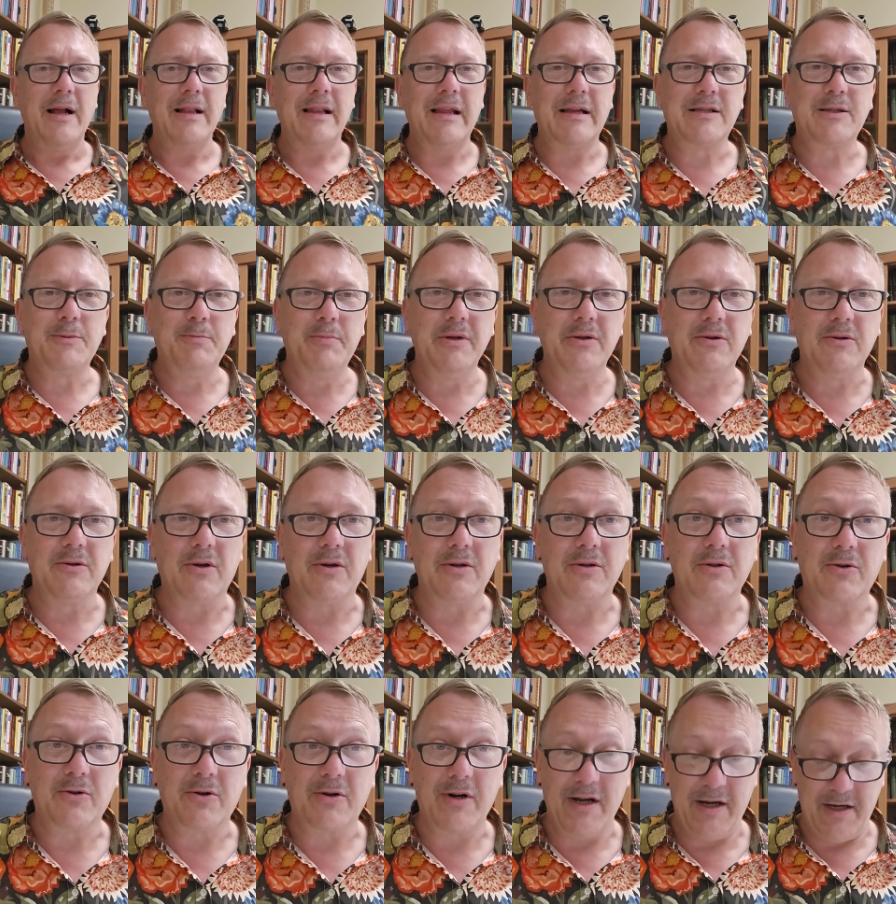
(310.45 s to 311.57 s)
let's build on
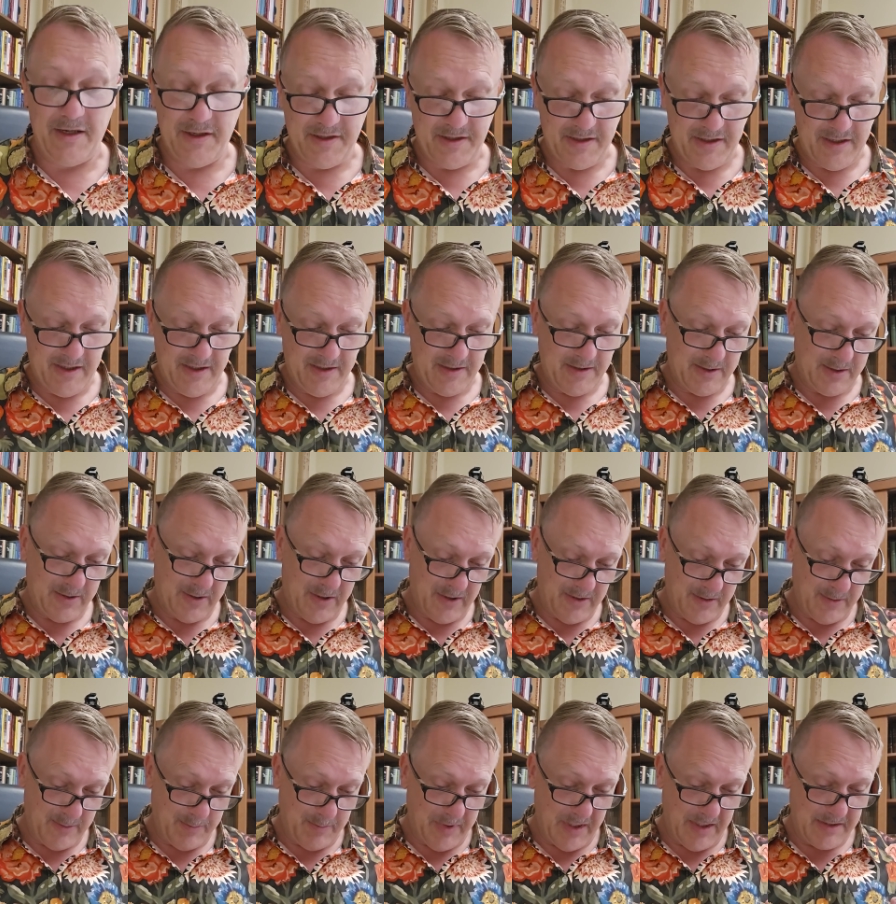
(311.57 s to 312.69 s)
christ he's
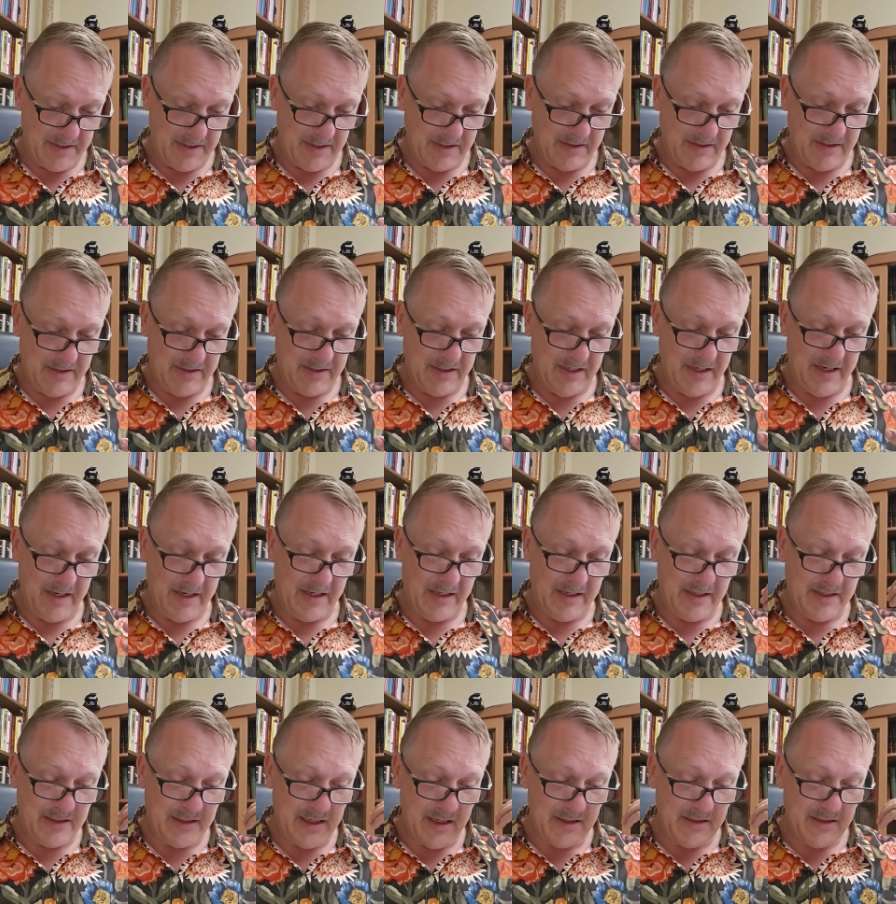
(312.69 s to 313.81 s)
basically saying and he
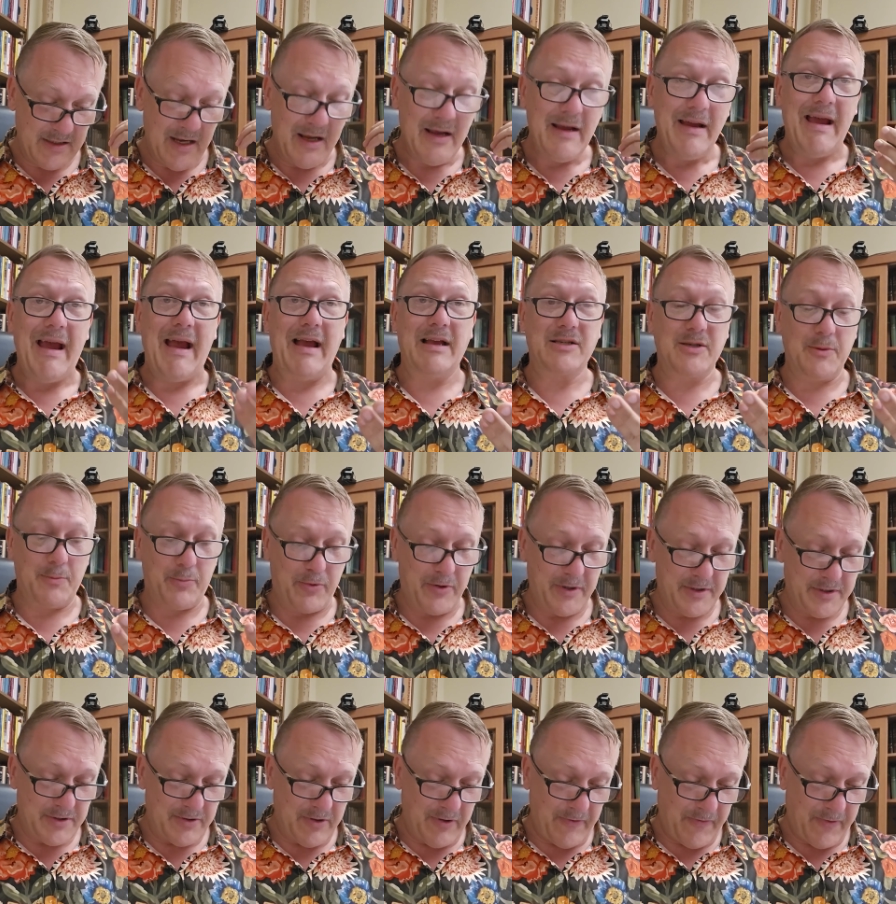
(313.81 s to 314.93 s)
says as a
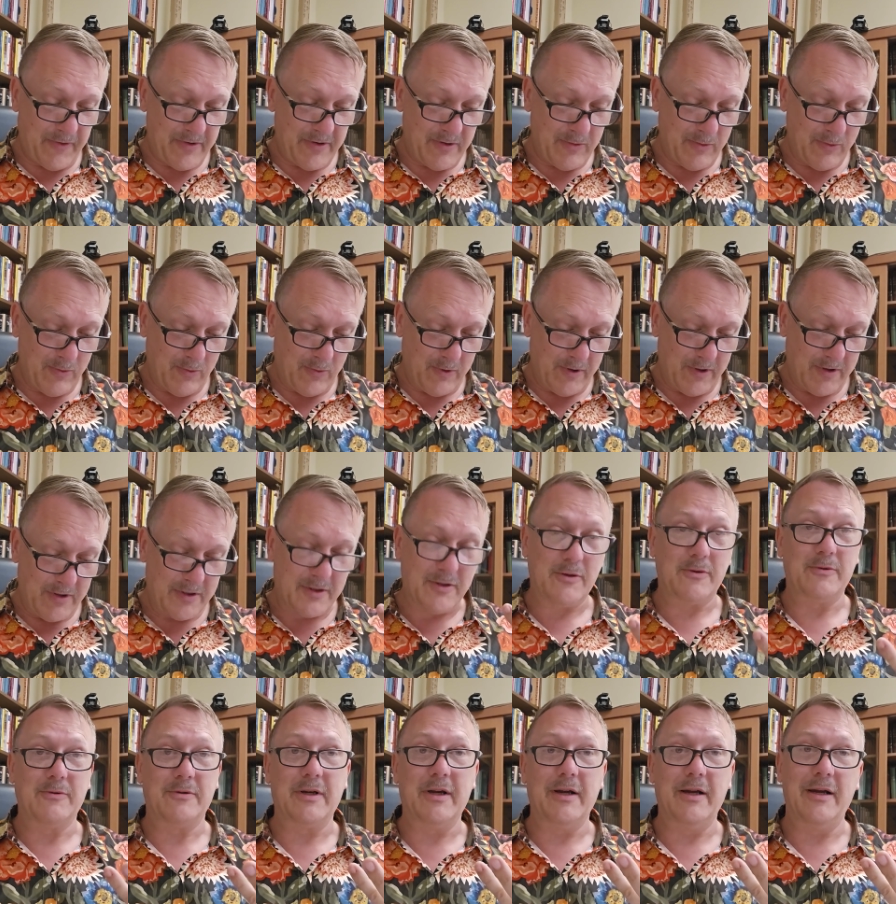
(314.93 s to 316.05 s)
prisoner for the lord
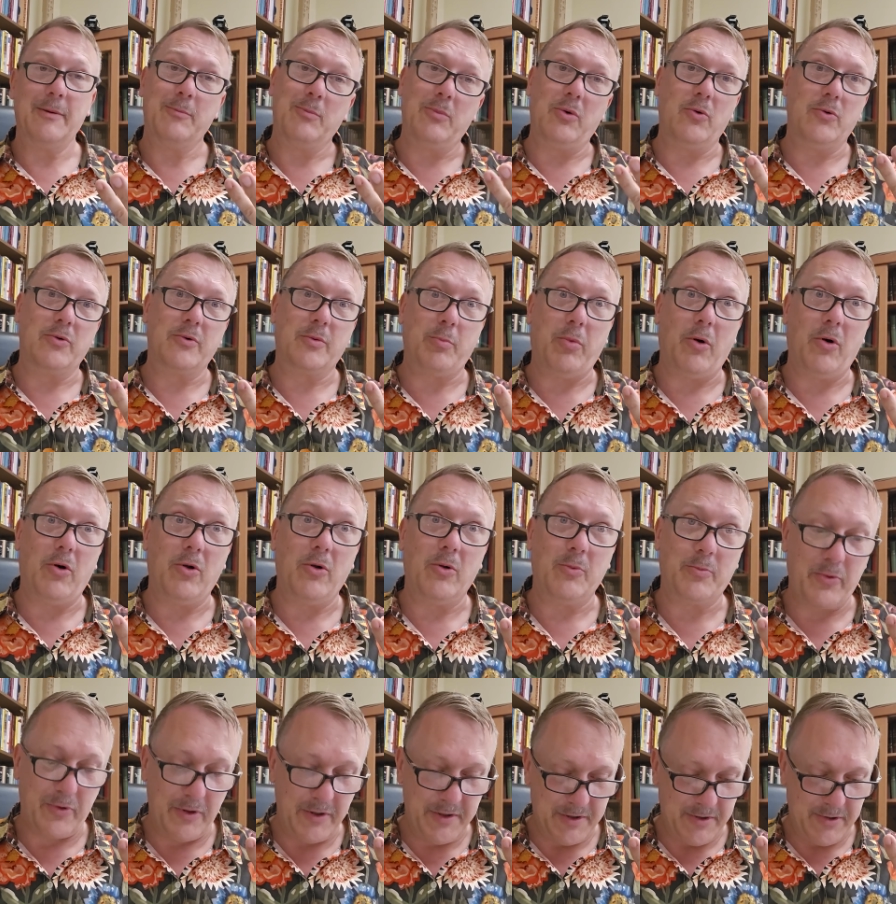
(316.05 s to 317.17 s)
okay both paul
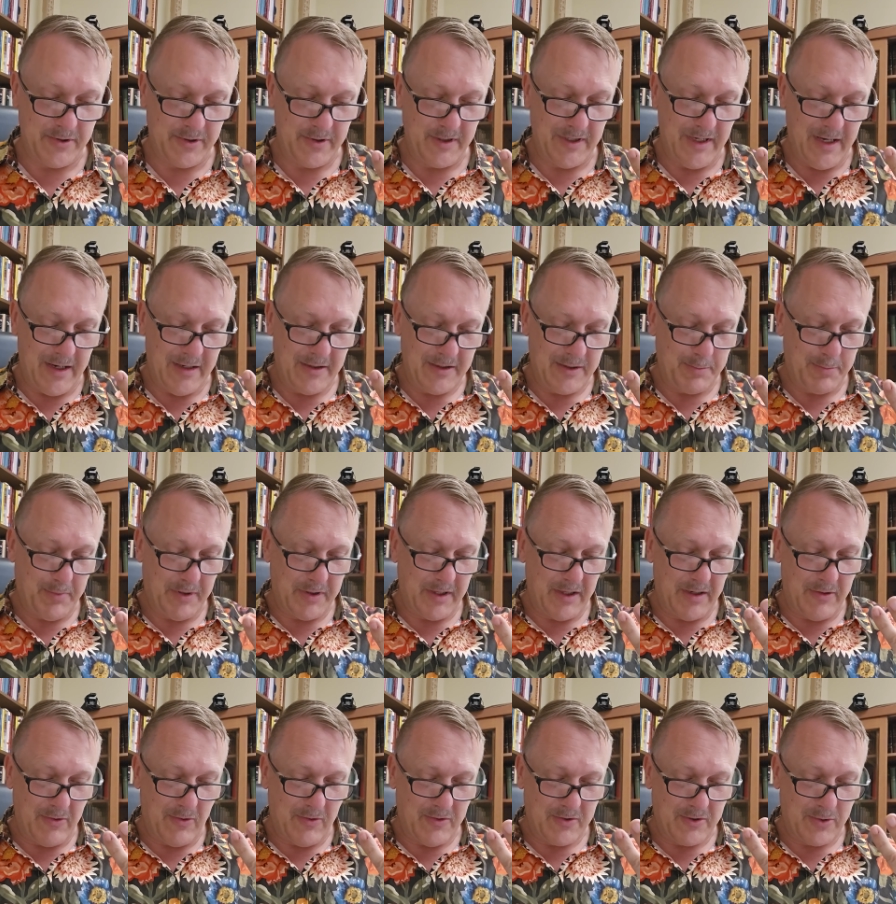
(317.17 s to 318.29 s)
prisoner yes but
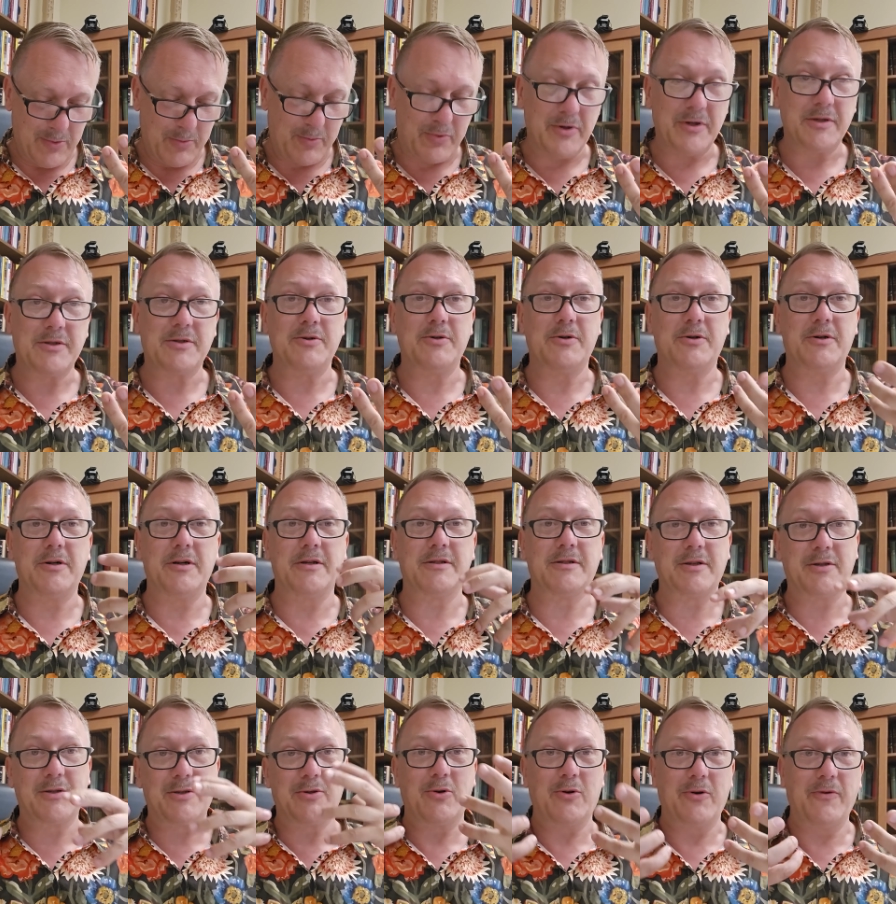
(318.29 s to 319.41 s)
then also prisoner as a
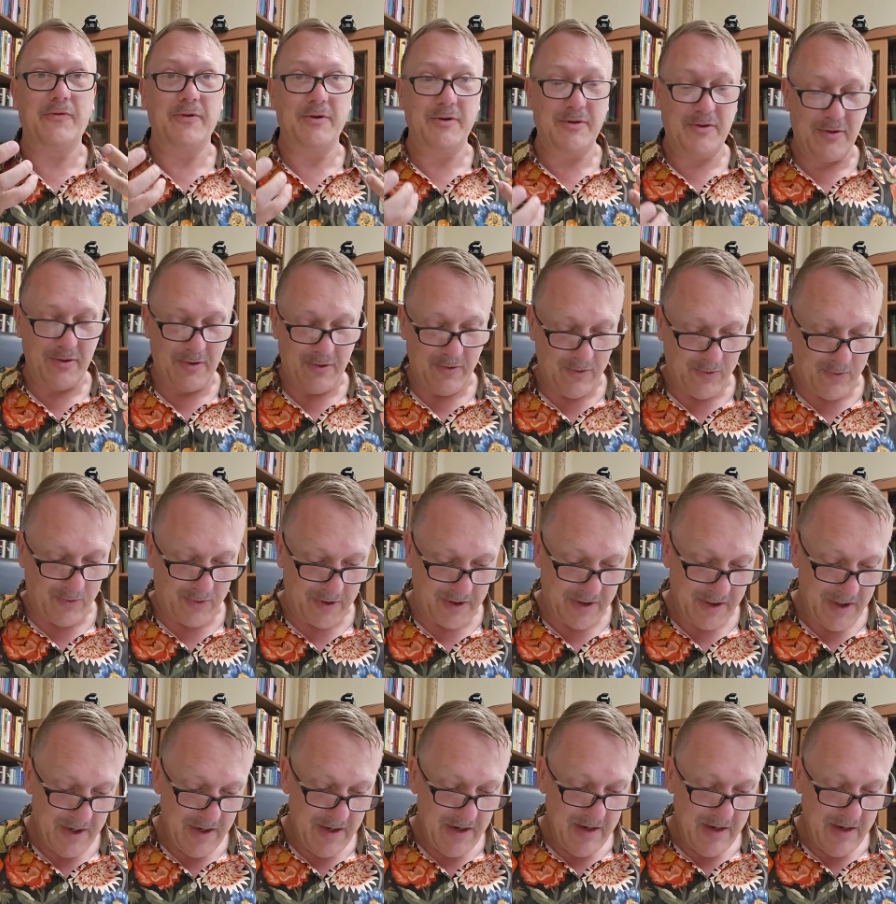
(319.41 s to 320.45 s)
servant to the lord